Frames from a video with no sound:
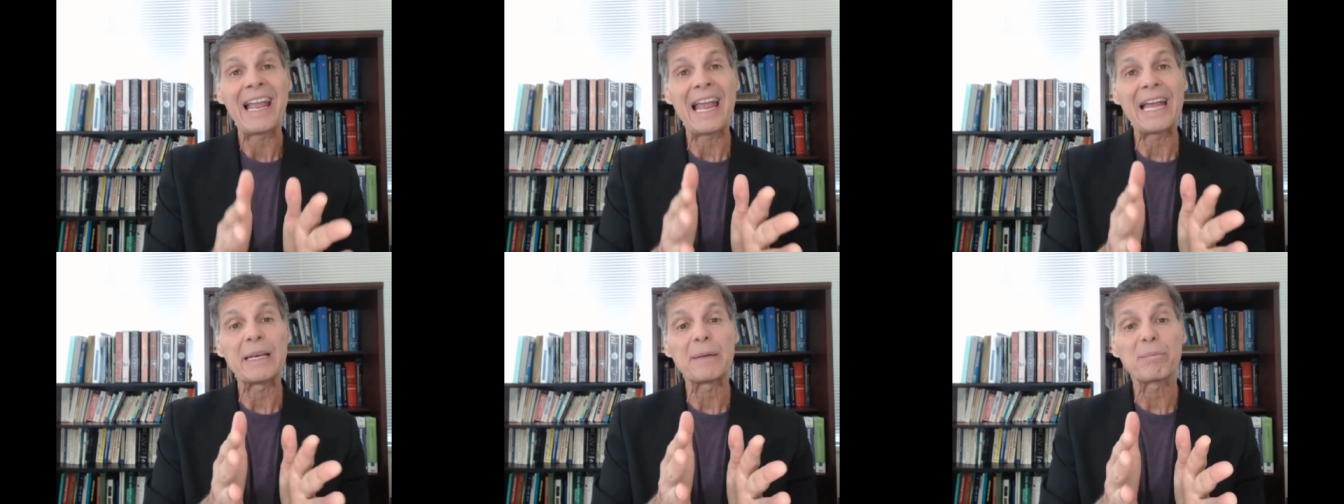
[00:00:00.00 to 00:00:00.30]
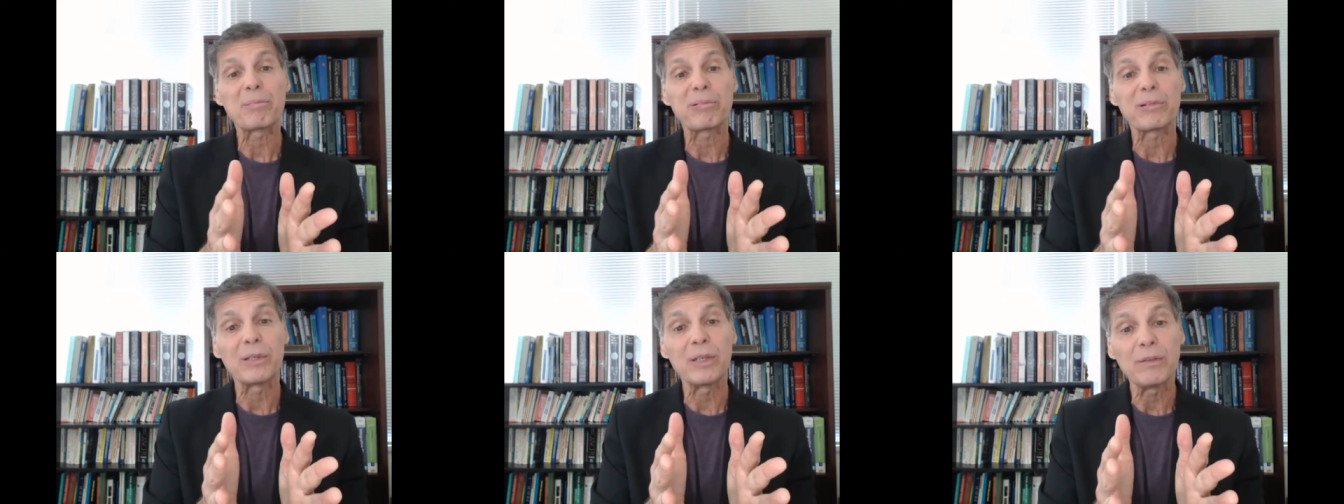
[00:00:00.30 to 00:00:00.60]
and
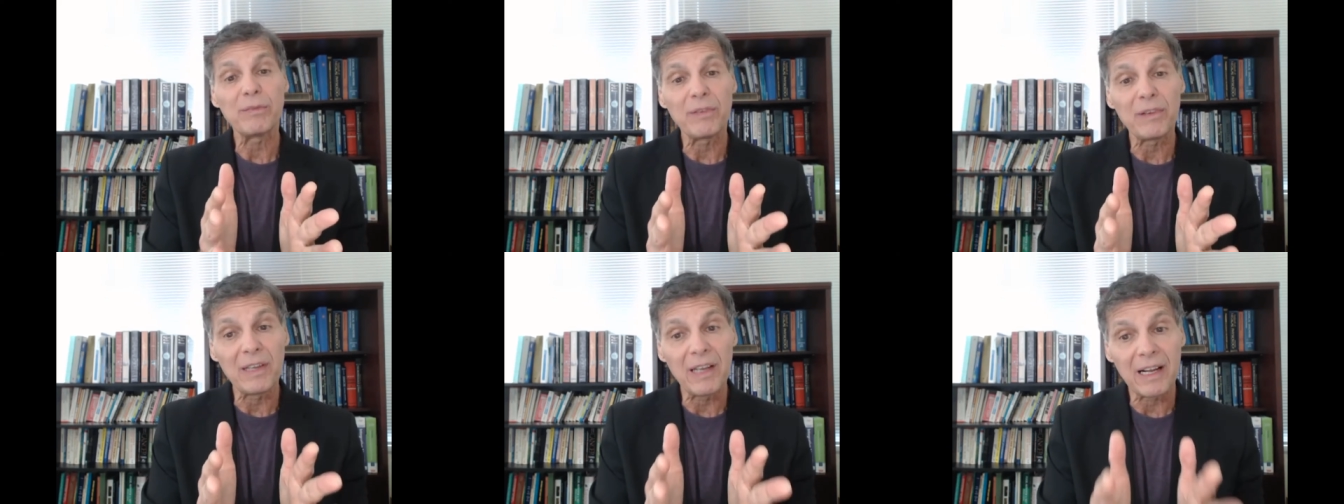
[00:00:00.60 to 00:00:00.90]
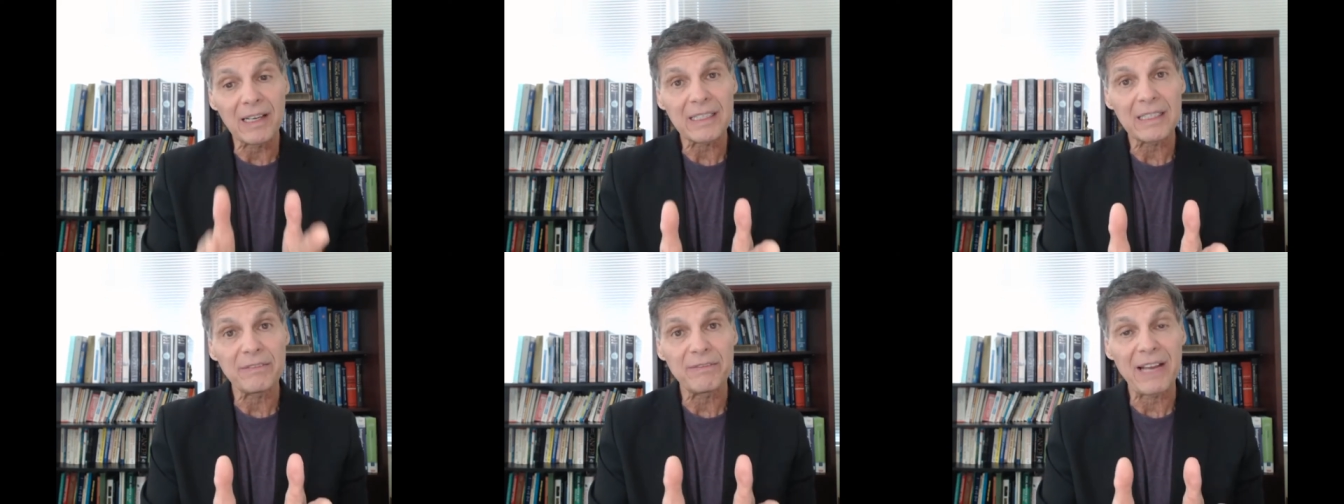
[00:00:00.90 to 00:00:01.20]
improved
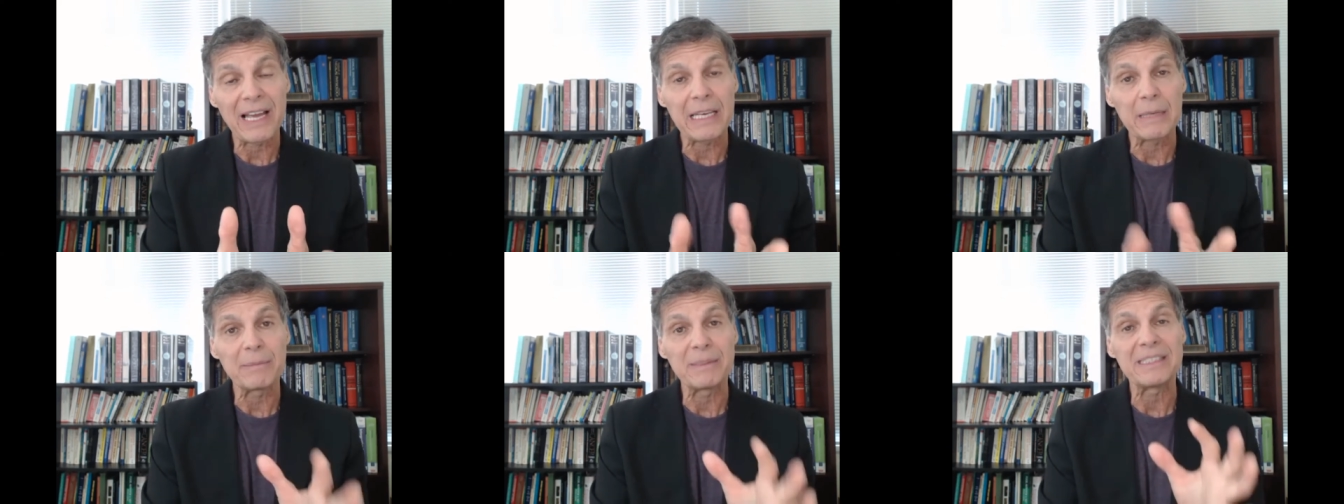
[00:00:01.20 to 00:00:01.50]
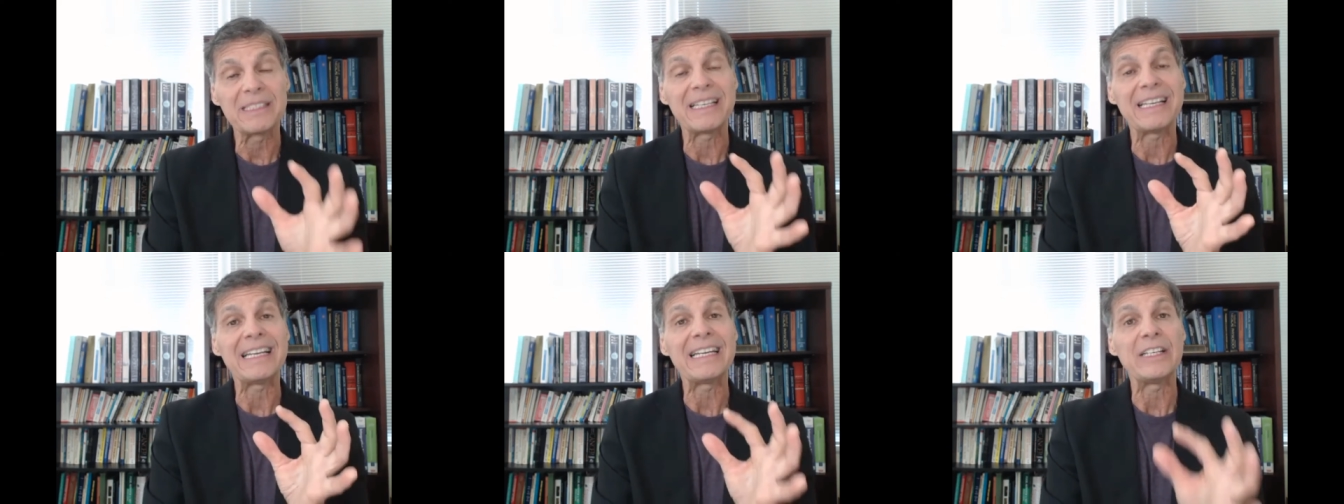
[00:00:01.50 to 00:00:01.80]
lung
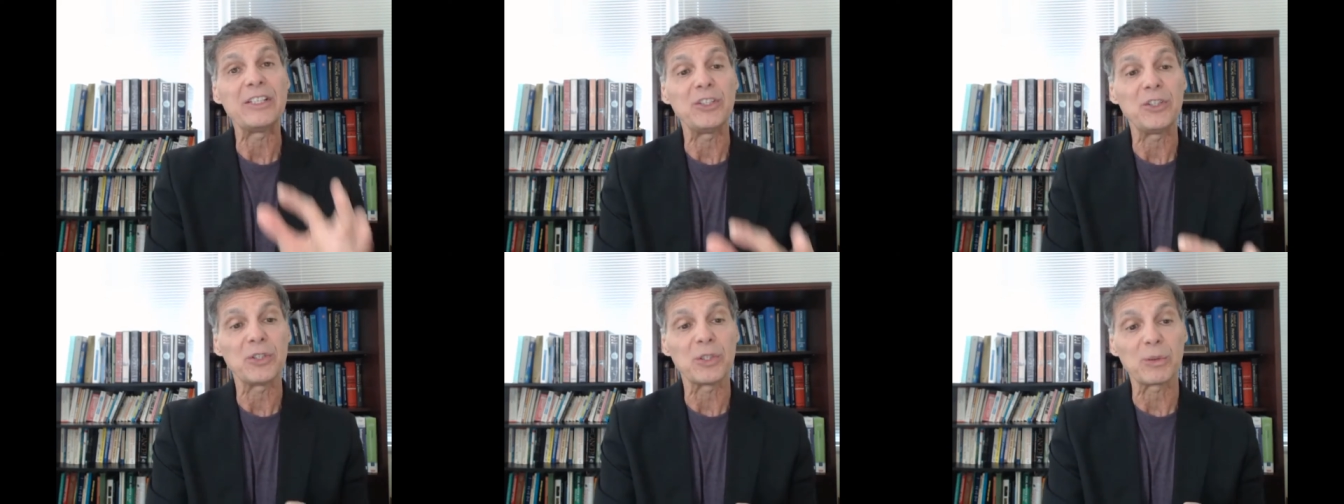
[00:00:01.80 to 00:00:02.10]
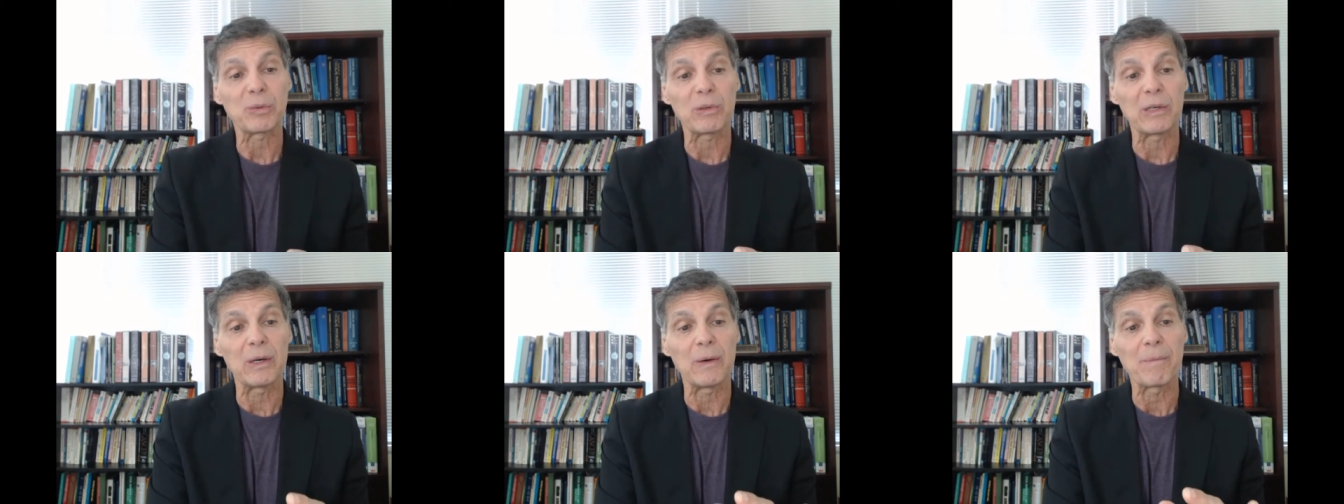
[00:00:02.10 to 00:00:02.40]
development in
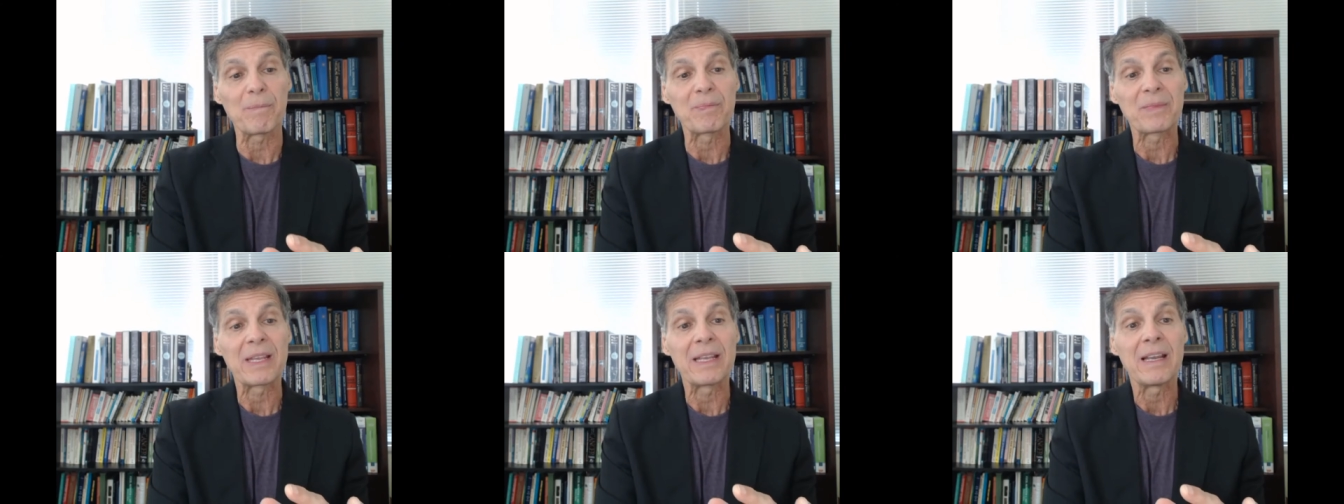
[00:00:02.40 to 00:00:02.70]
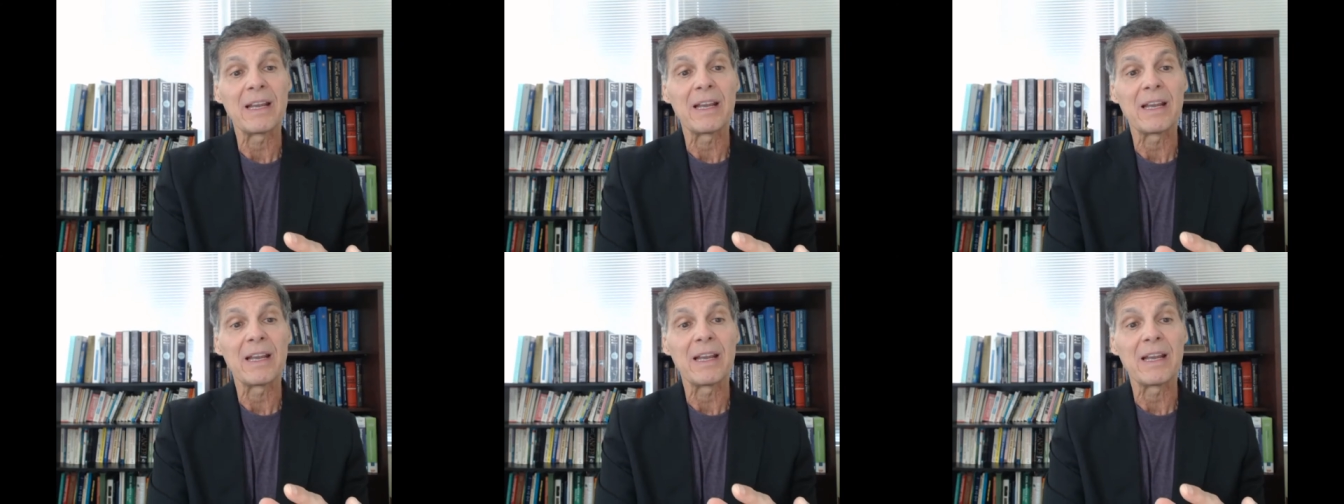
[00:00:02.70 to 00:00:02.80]
utero.